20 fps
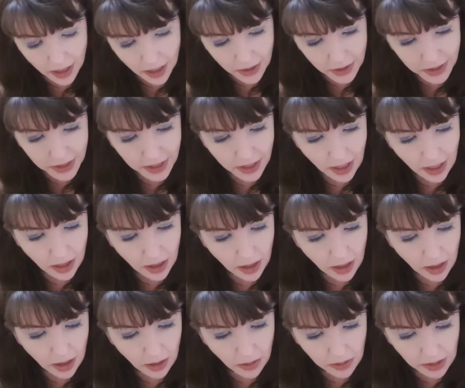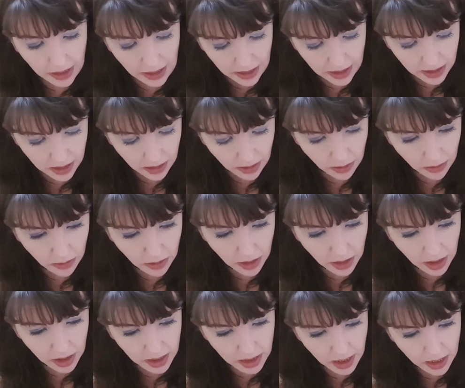So yeah, so
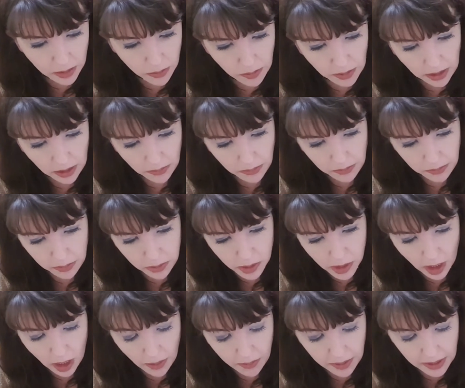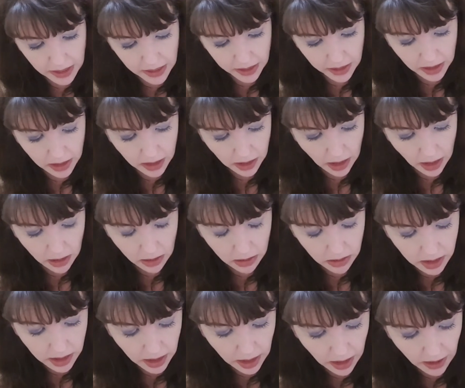it says Pink Shop
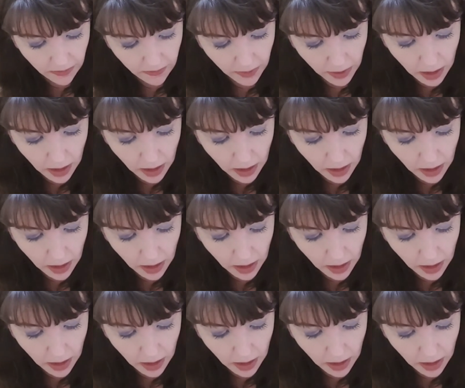exclusive,